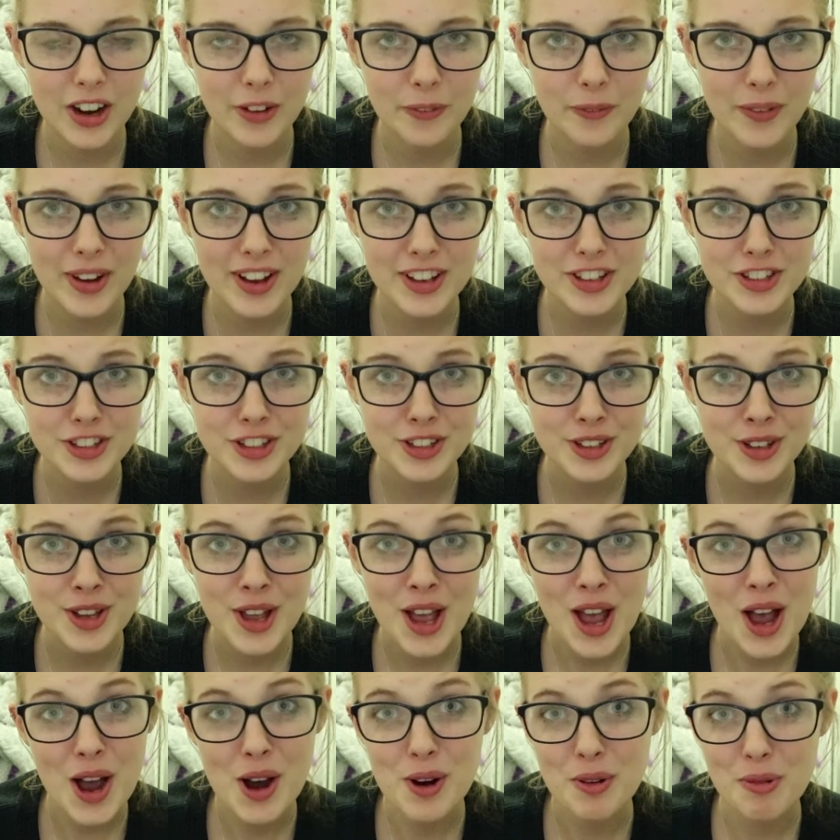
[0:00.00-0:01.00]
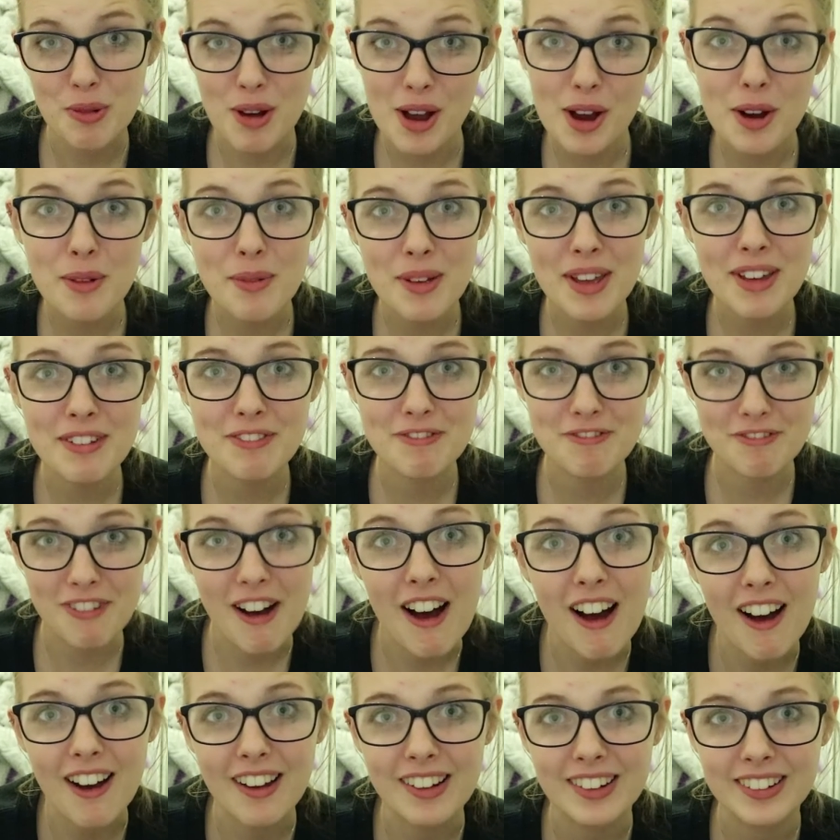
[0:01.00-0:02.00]
Which will be
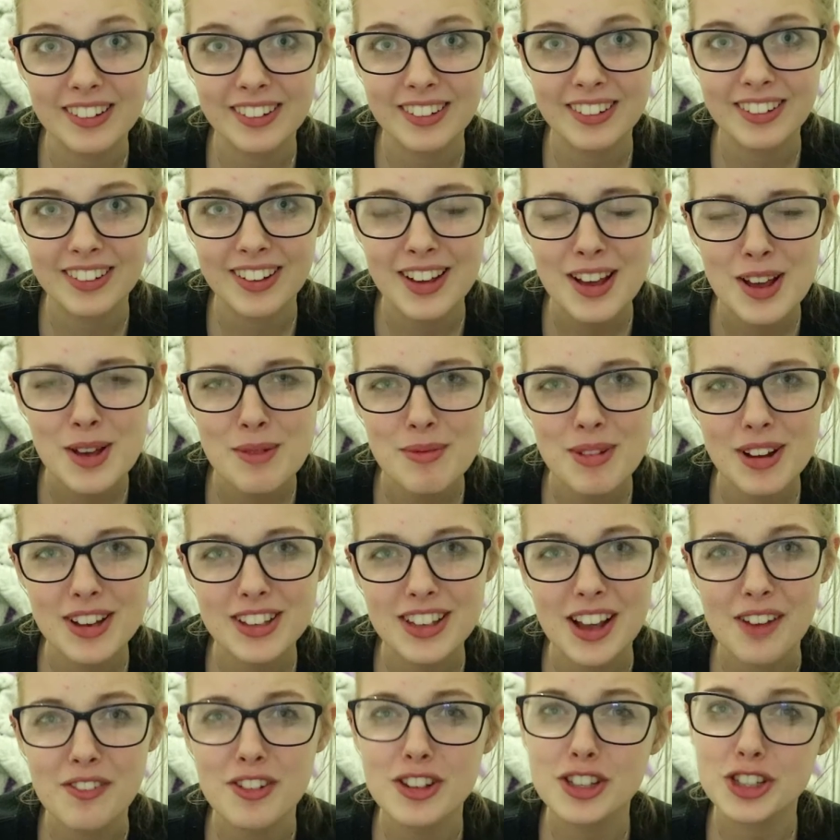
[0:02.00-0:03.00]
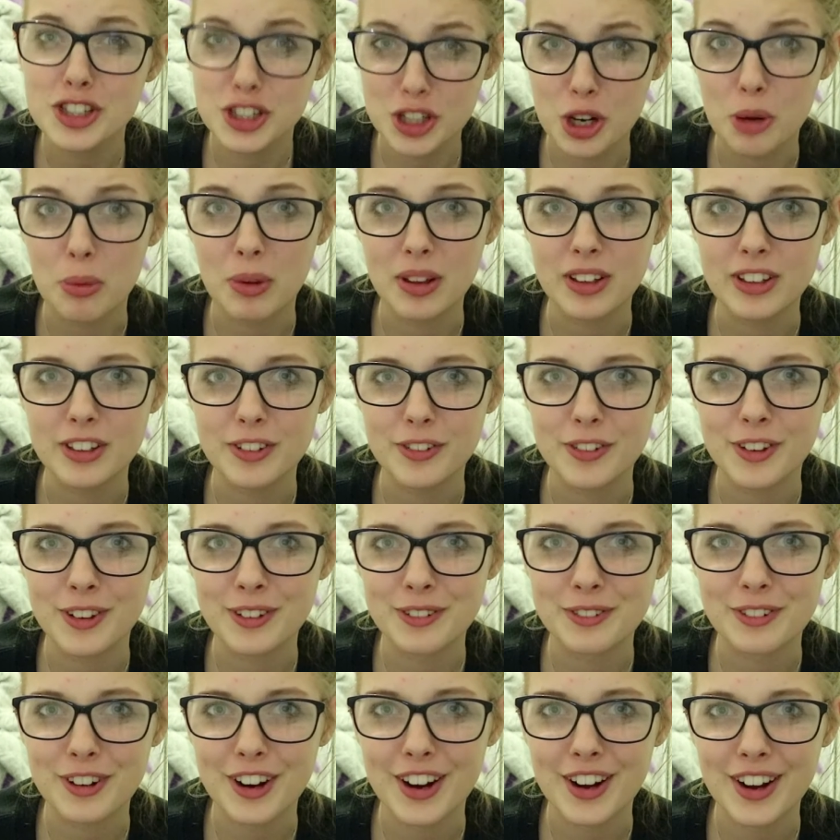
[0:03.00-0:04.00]
fun because I have a job interview
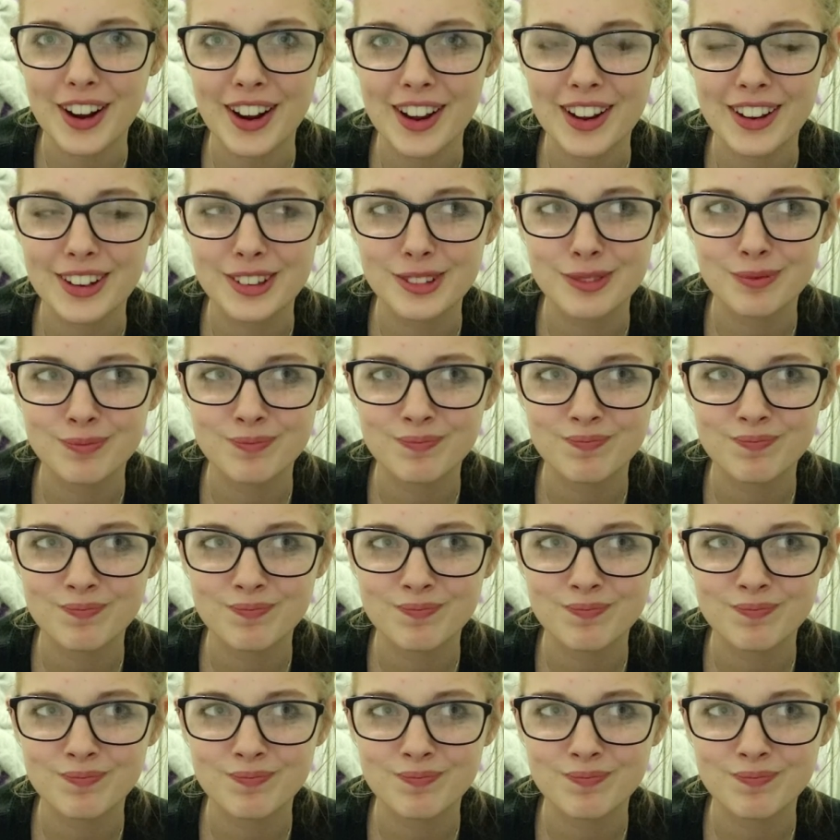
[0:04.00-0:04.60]
on Friday.